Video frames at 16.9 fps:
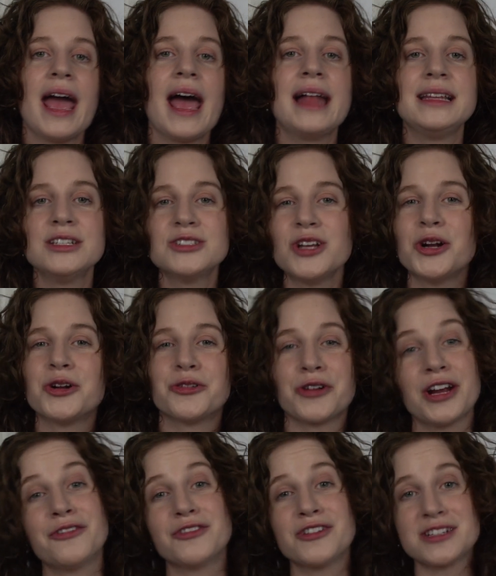and these are
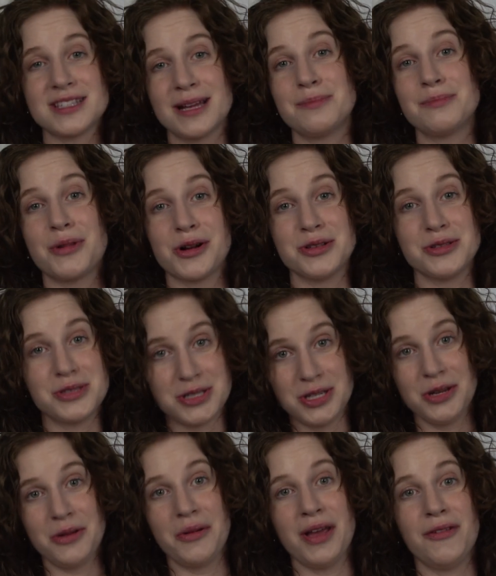great for sunburns
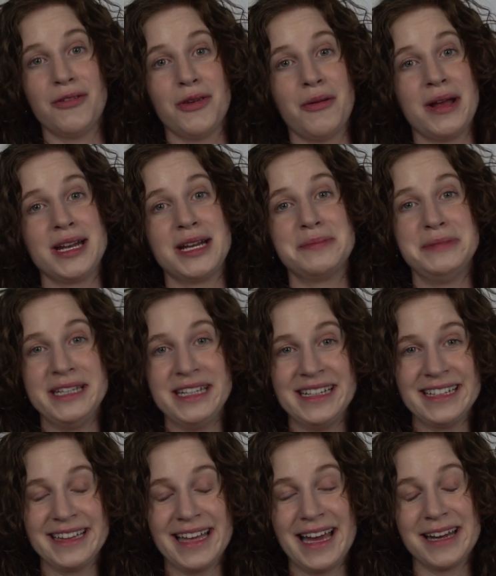too if you end up
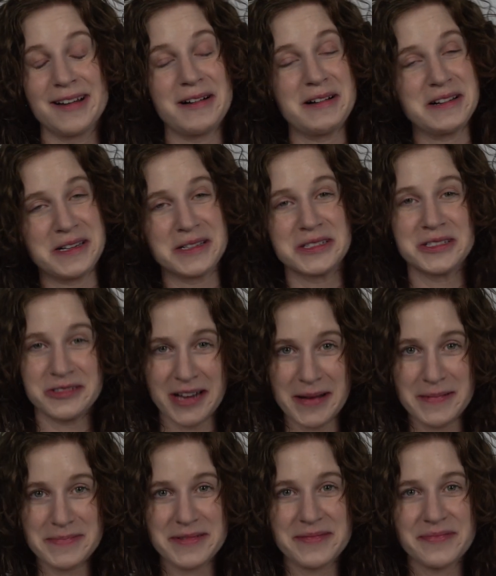needing that on your
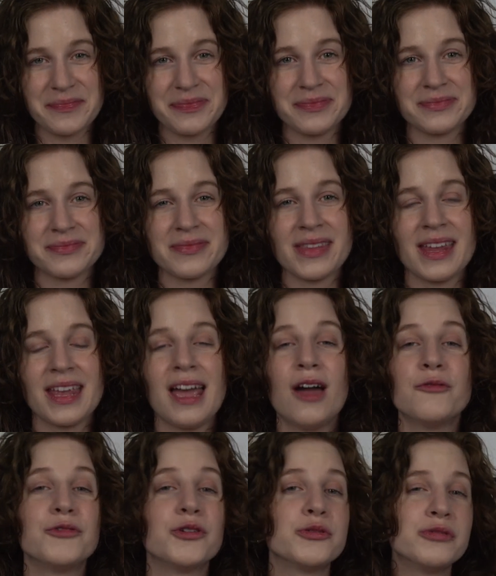trip.
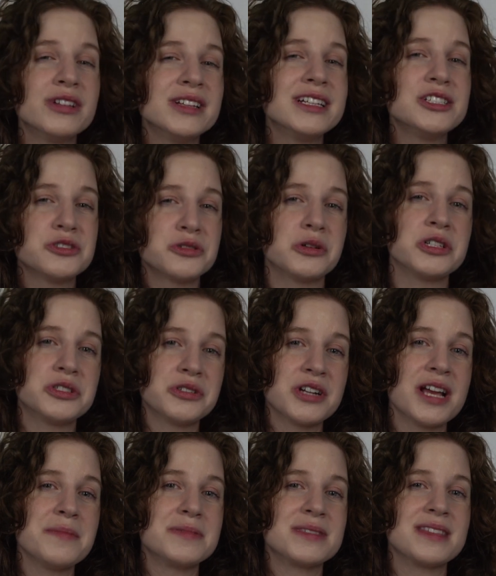For really short
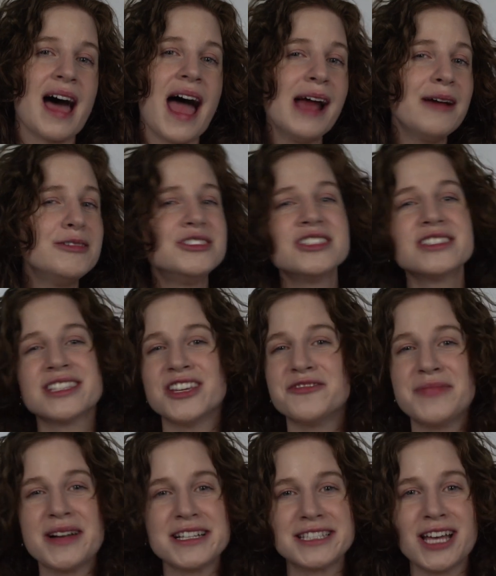trips, I would just give
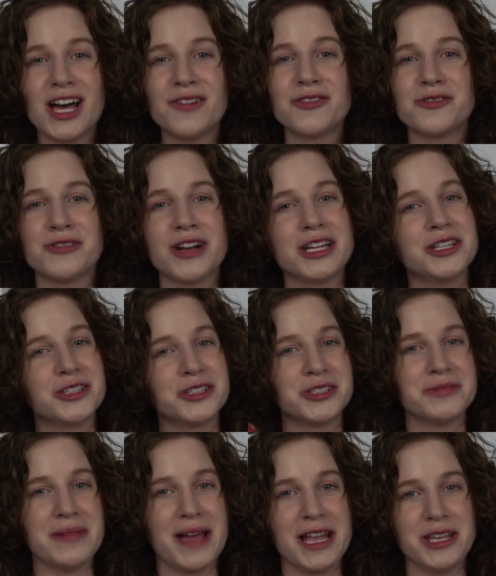myself a
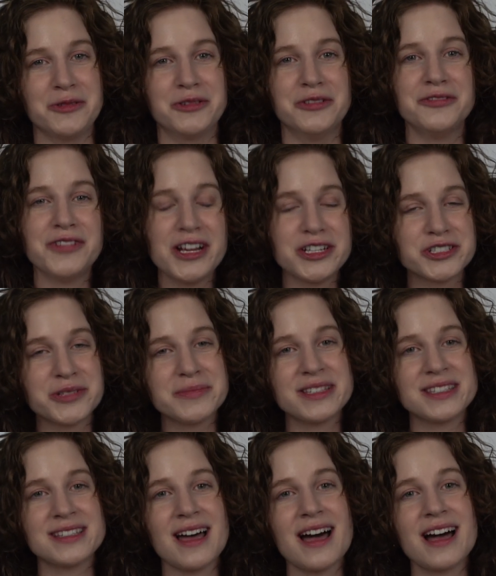regular manual facial
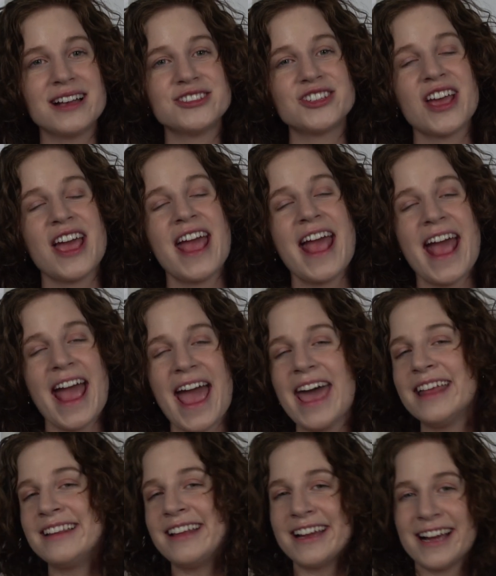massage,
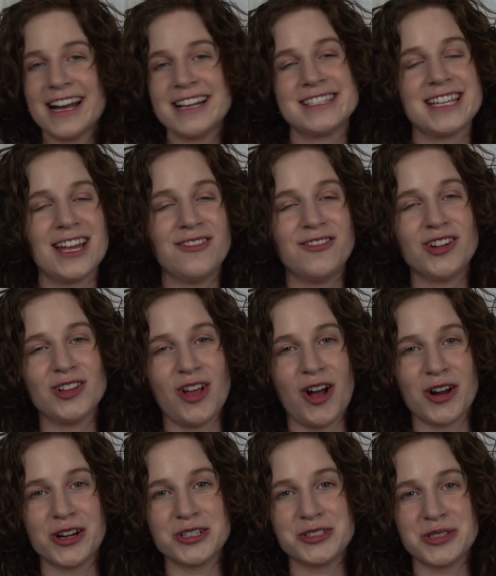and like I said, for
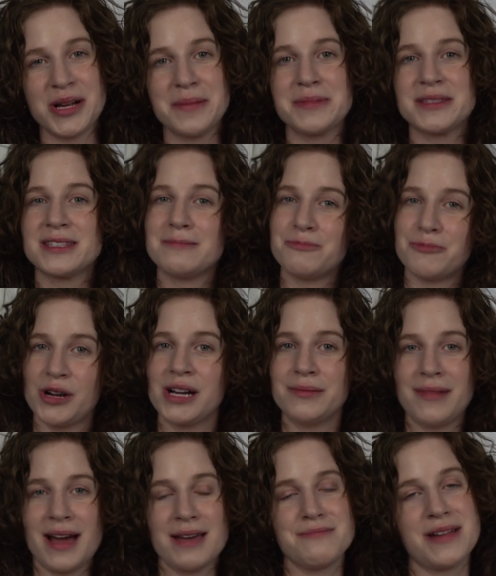longer trips, bring
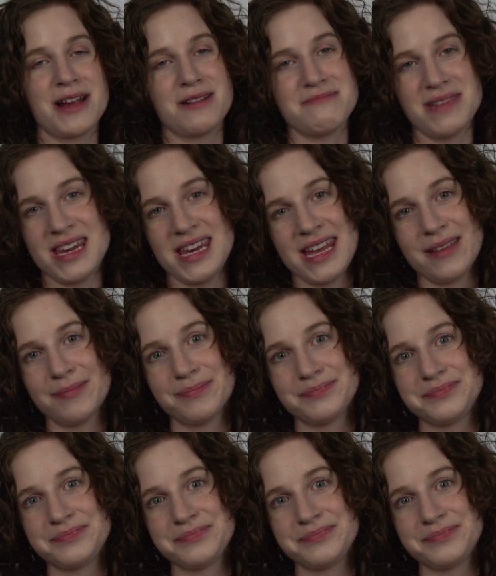my Bear Mini.